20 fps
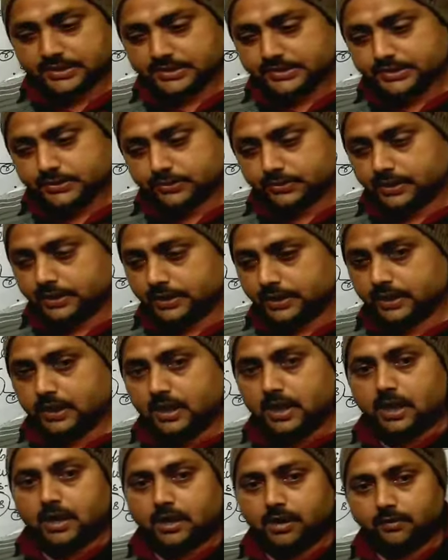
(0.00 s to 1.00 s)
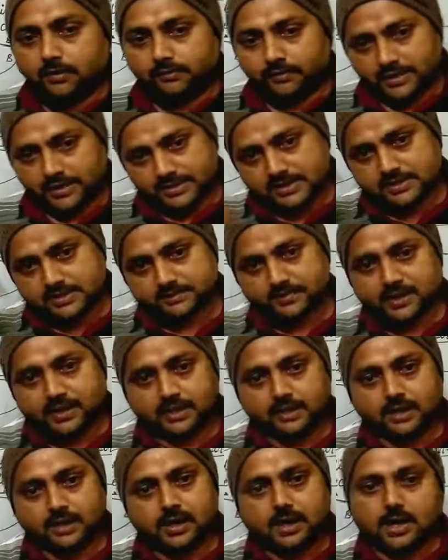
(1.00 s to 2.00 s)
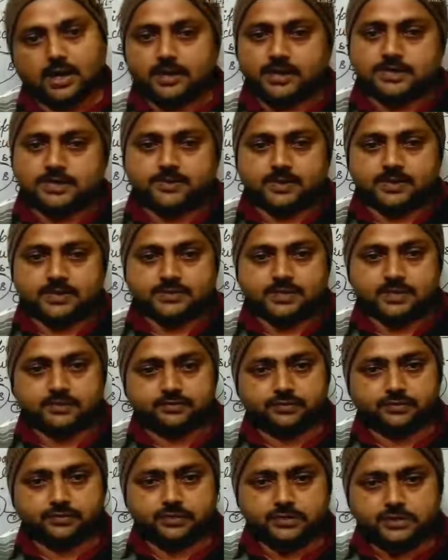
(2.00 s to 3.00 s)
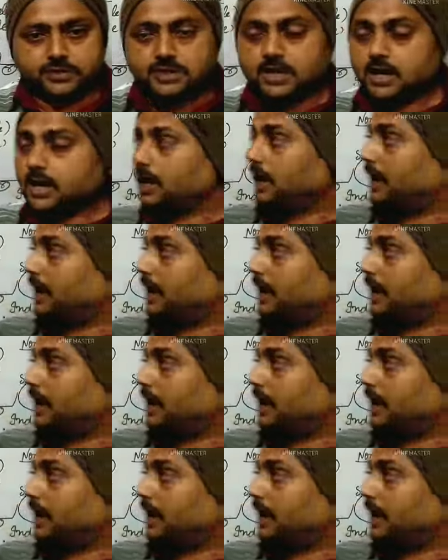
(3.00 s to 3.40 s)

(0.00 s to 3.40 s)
story. First for dispersion force,